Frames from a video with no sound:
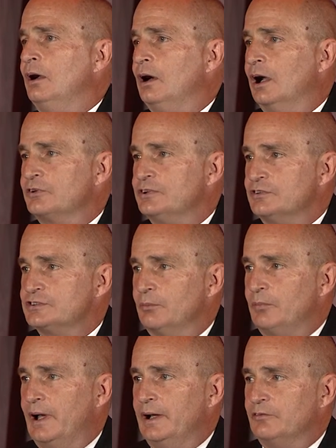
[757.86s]
I'll send
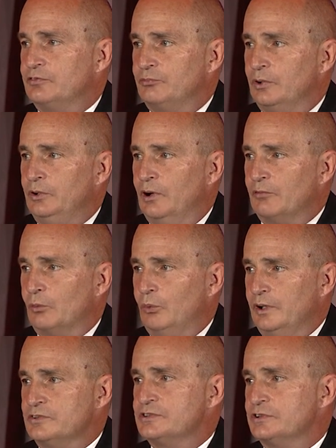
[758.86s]
somebody, if whoever
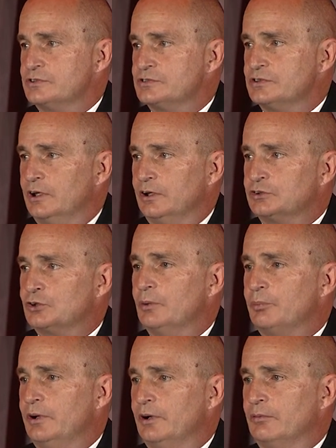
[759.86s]
wins this uh,
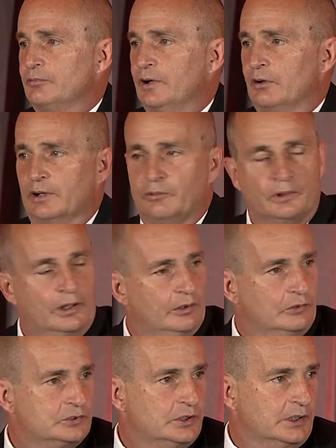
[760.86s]
trip here, if y'all get rid of
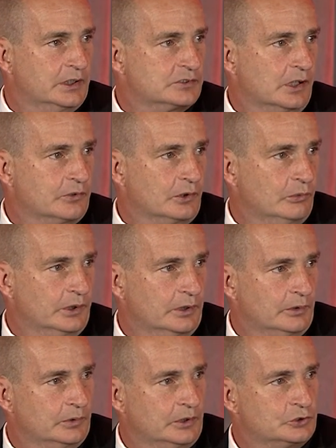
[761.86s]
those tickets, I'll throw in
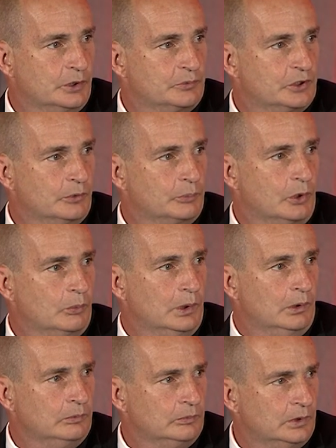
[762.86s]
a, a, trip to the Pro
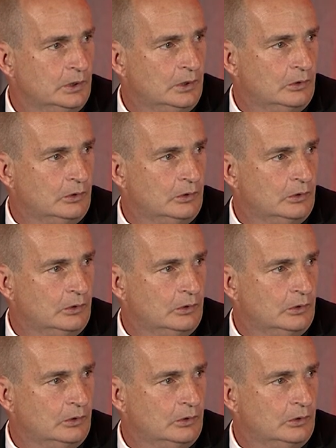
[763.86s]
Bowl.